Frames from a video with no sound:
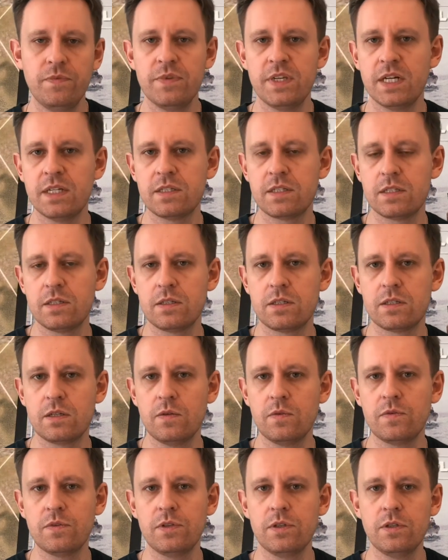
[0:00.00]
That's
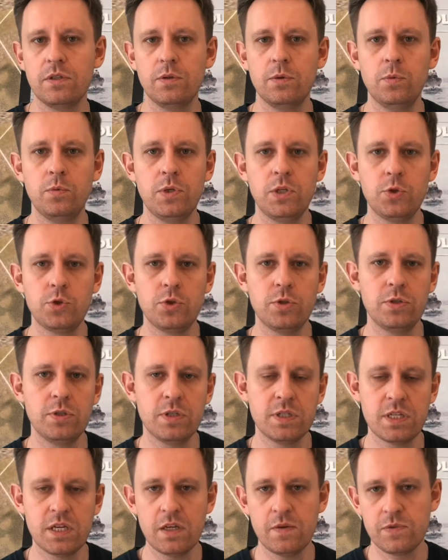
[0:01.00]
something which
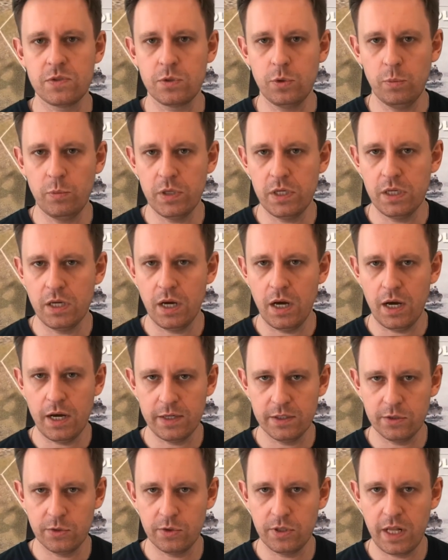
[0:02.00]
deserves to be
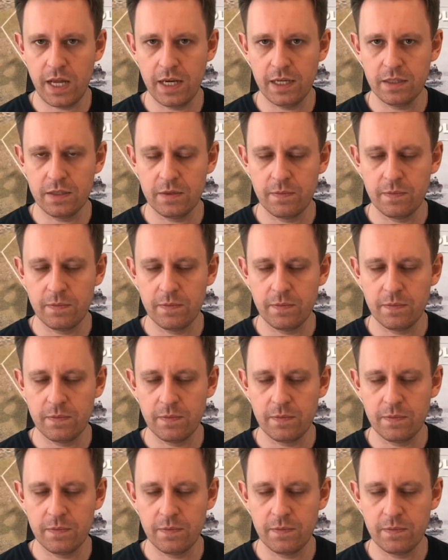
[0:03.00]
underlined.